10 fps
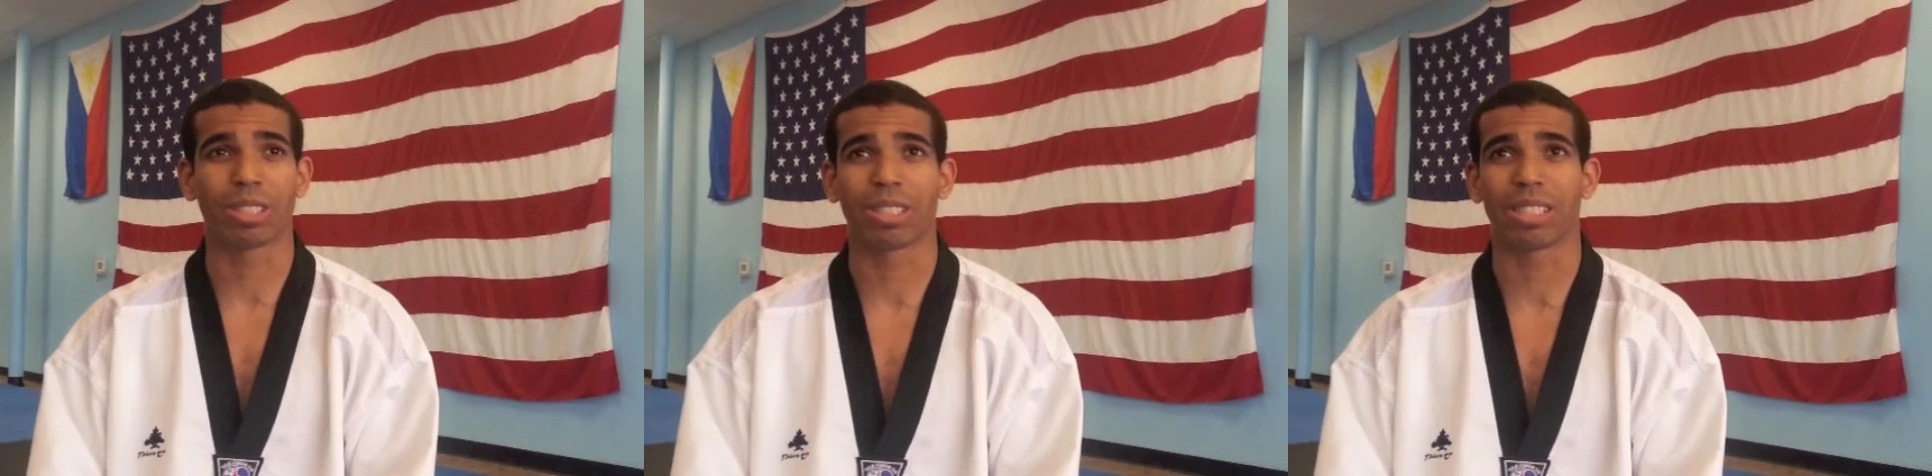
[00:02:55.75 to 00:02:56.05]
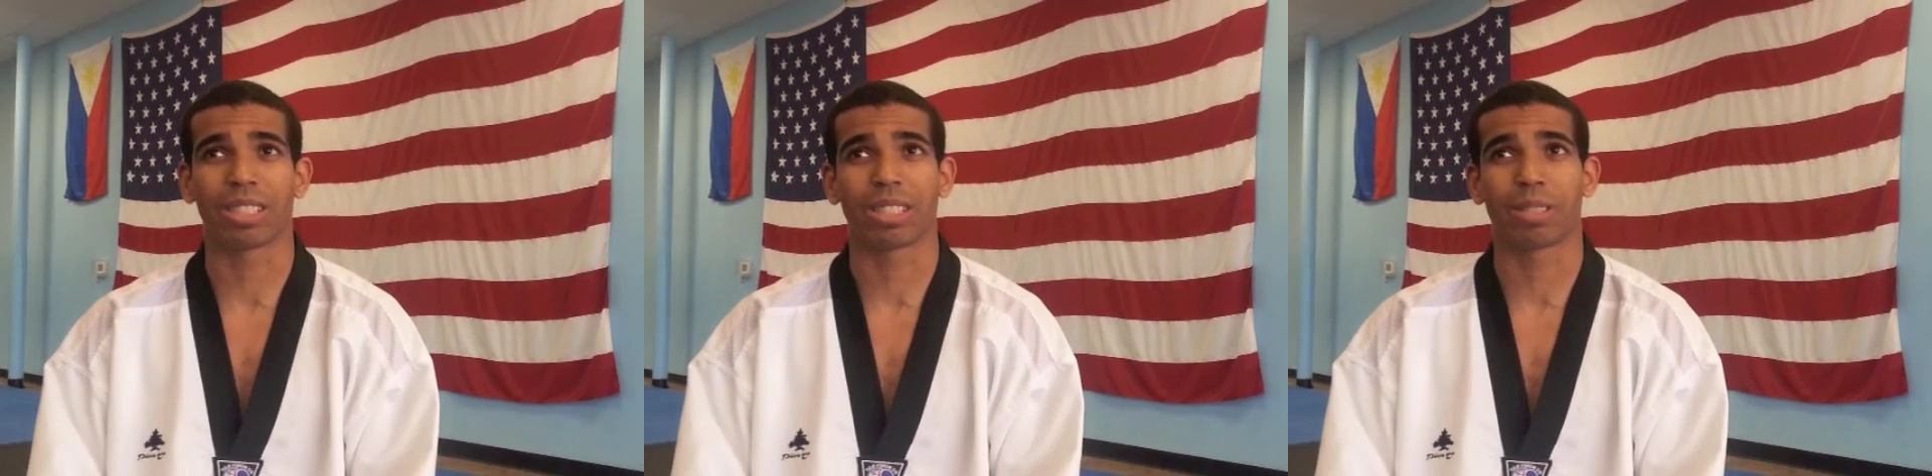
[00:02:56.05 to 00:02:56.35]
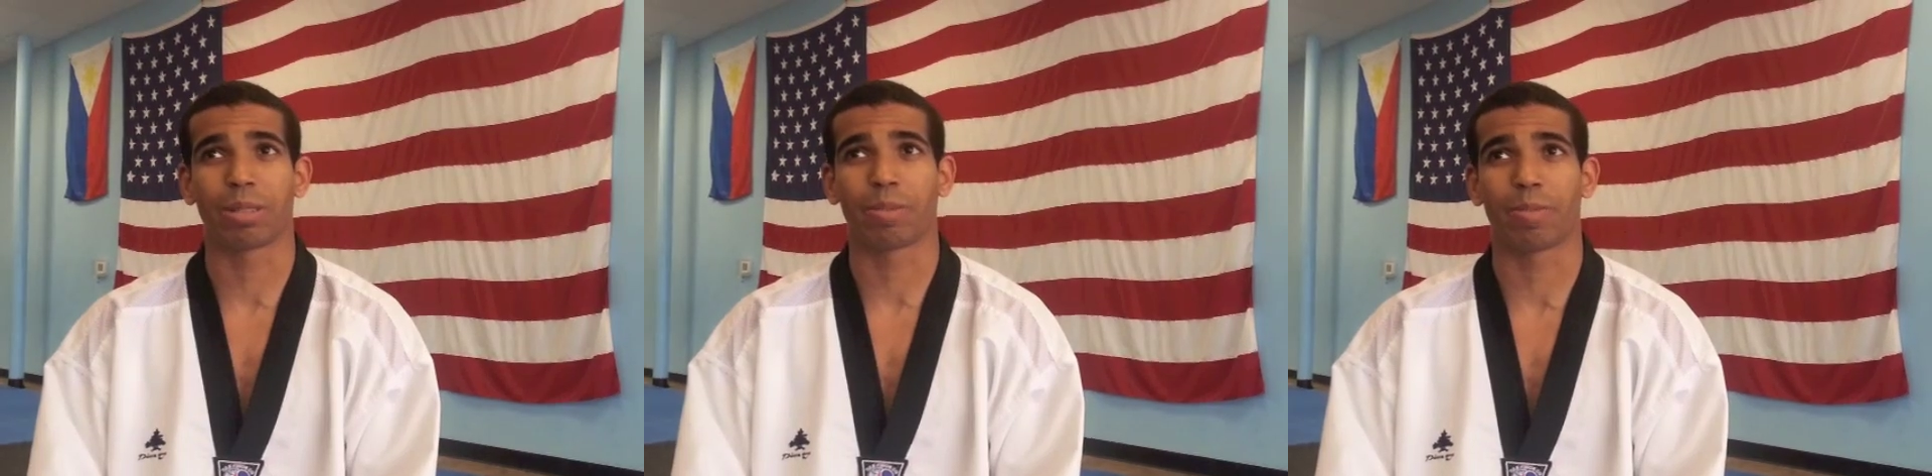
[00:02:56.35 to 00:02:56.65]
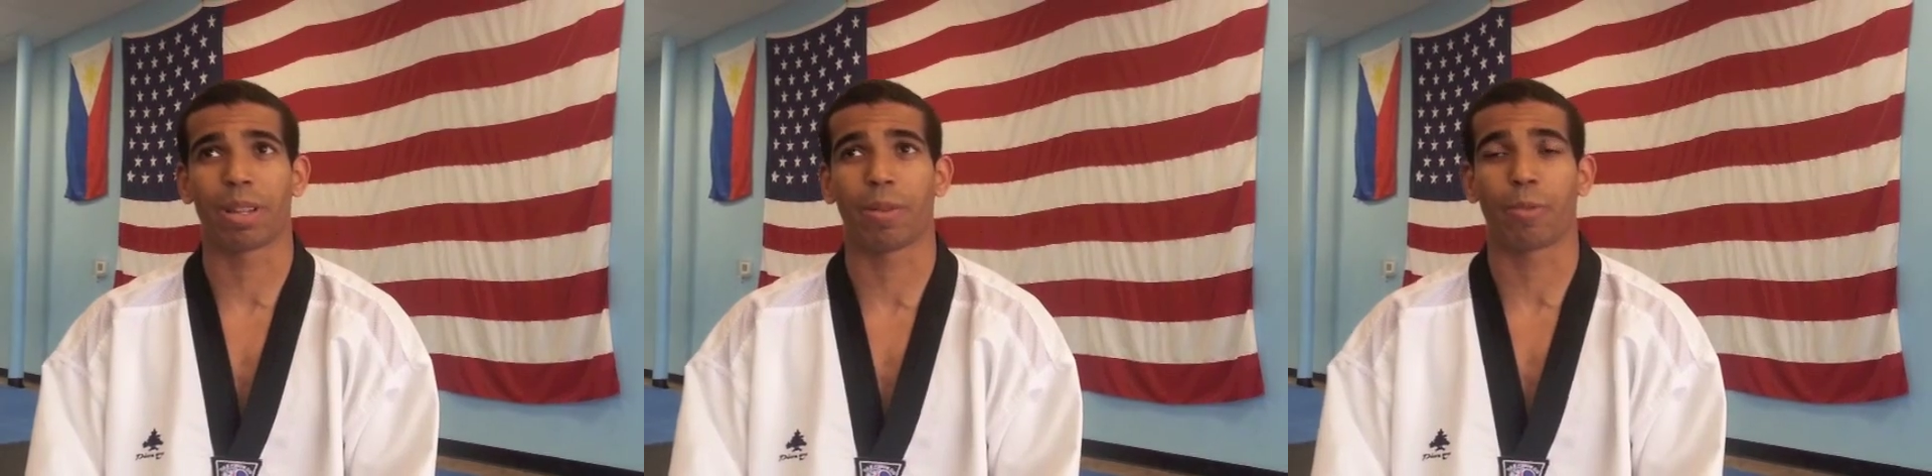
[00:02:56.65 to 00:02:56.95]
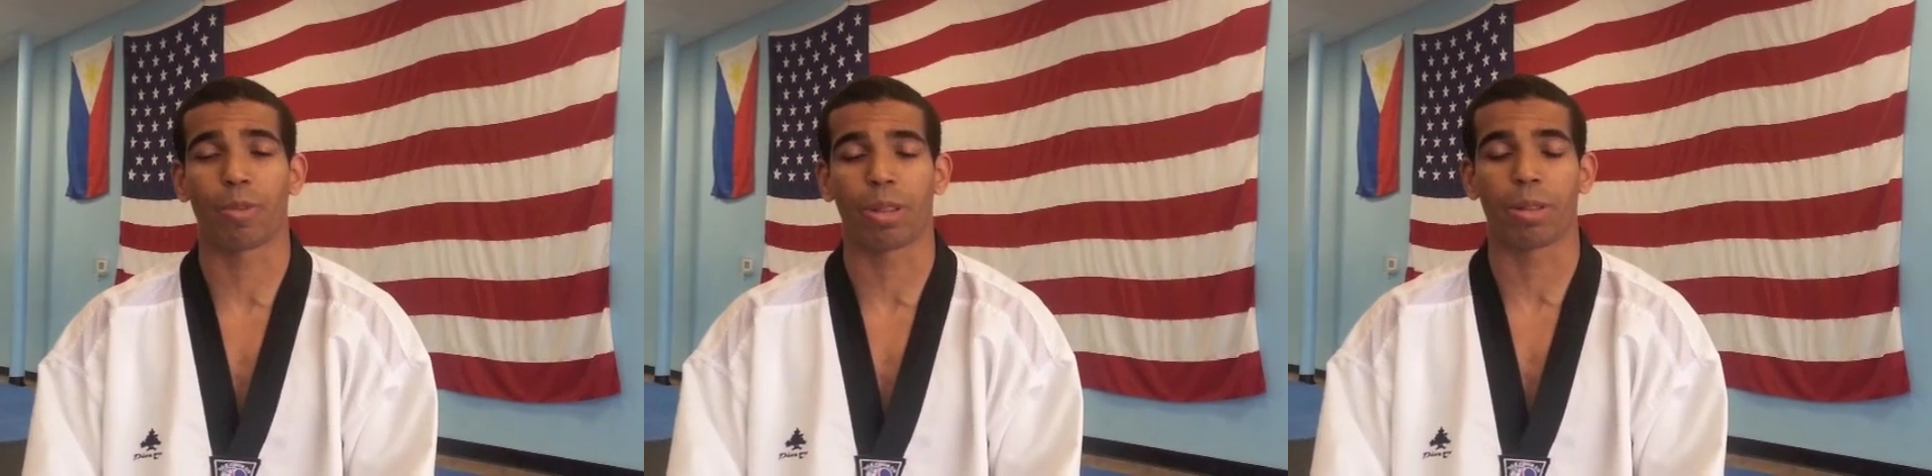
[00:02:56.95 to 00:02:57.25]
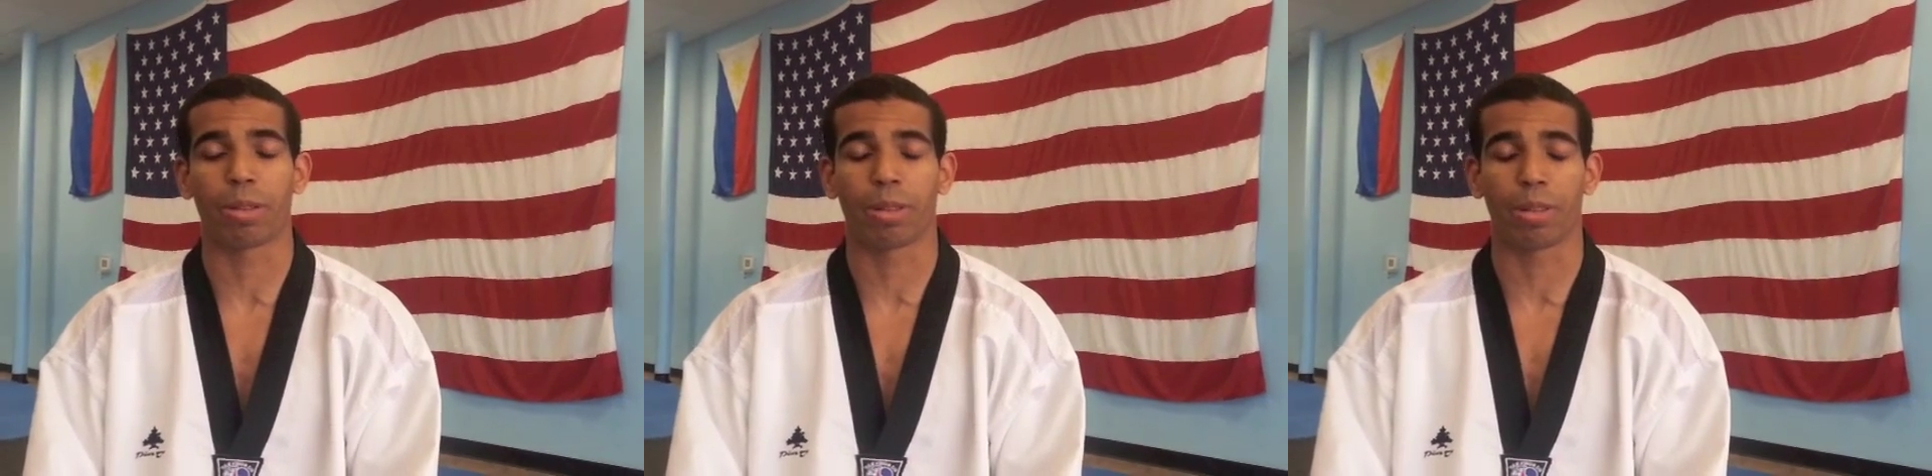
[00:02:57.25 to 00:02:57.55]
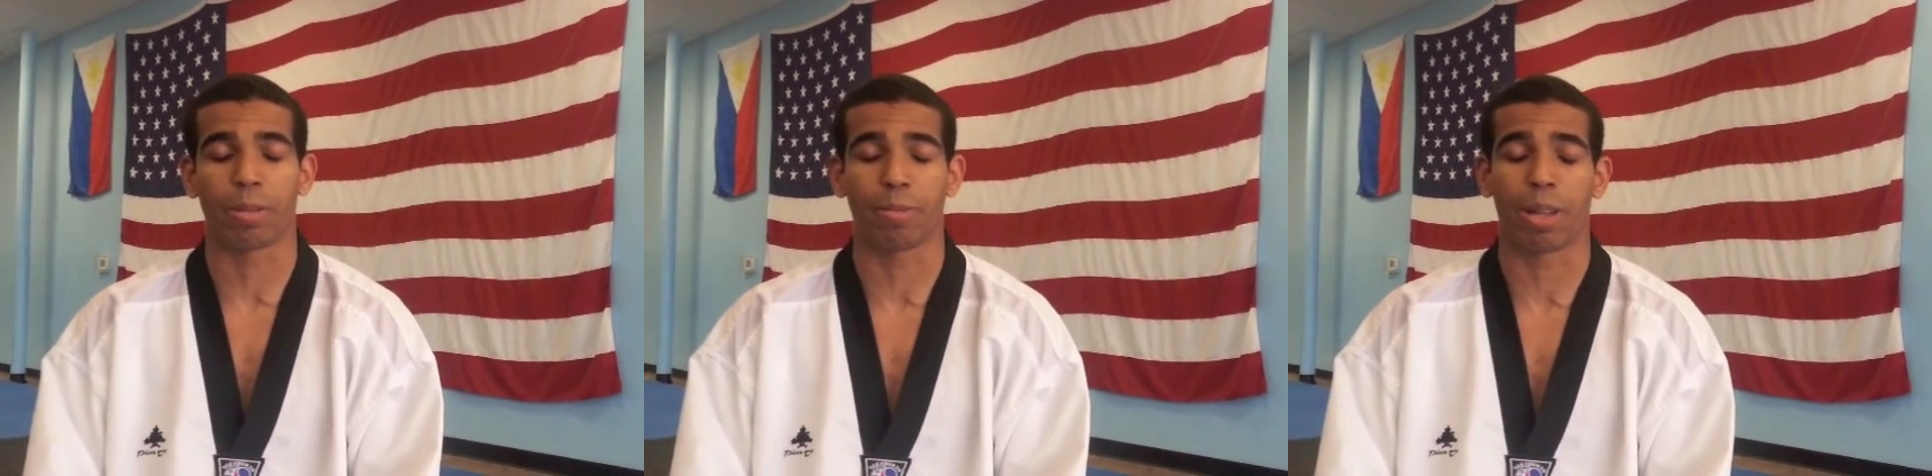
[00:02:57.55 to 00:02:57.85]
and it's been
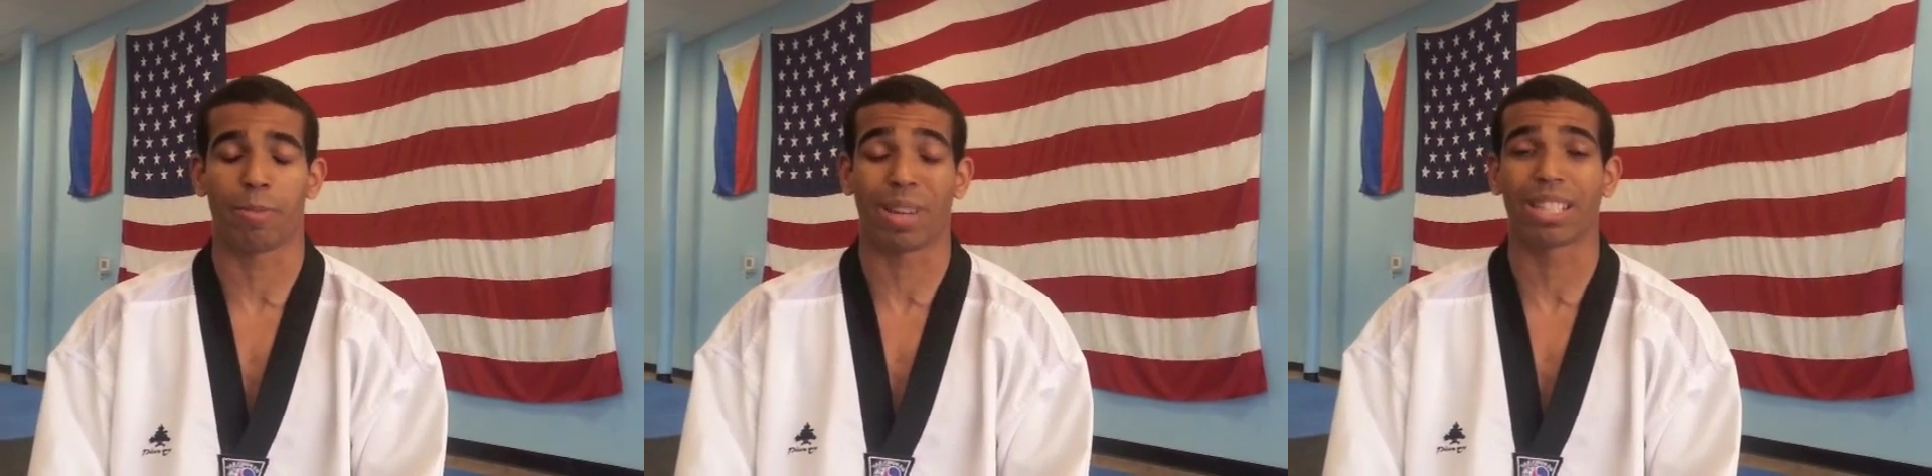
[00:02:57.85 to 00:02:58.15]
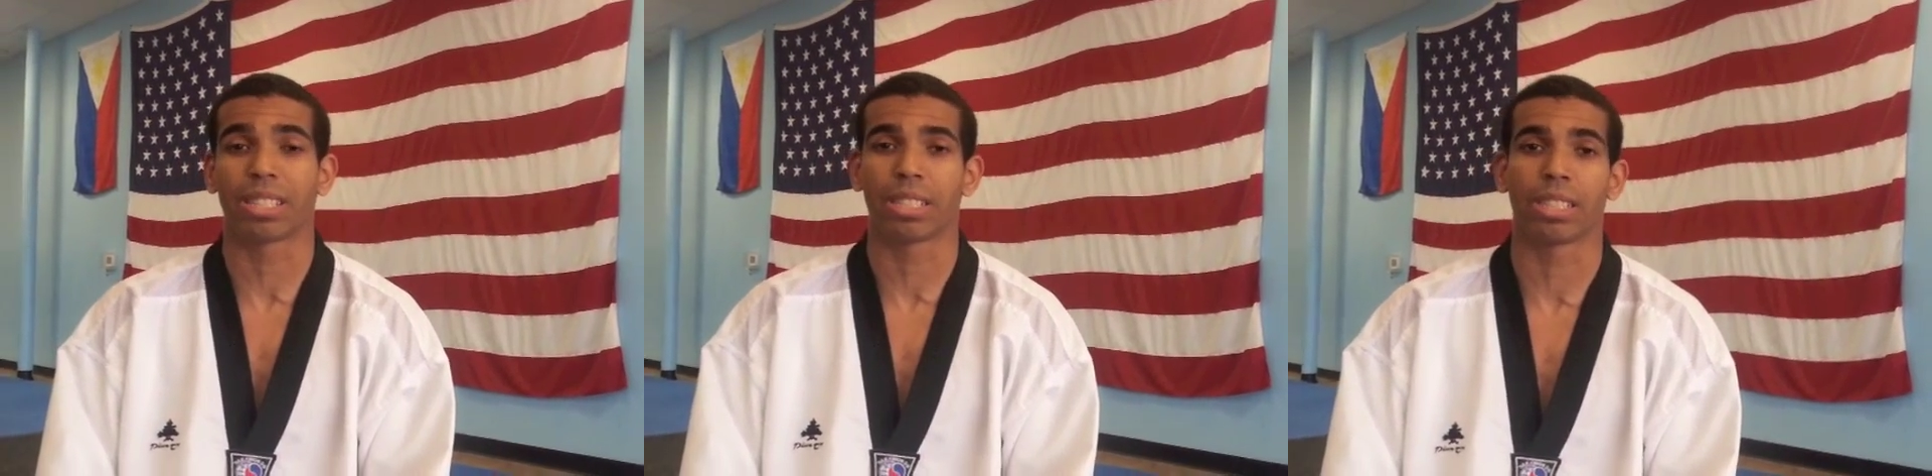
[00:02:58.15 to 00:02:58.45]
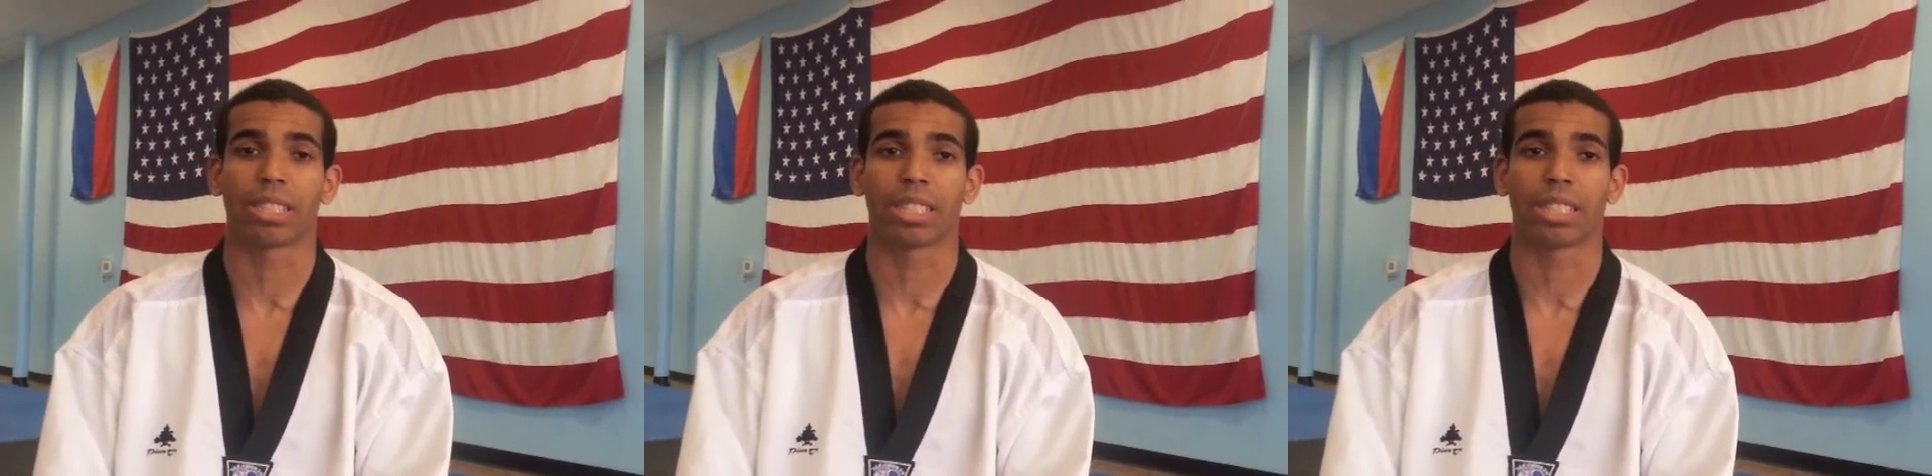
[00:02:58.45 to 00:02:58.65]
a blessing in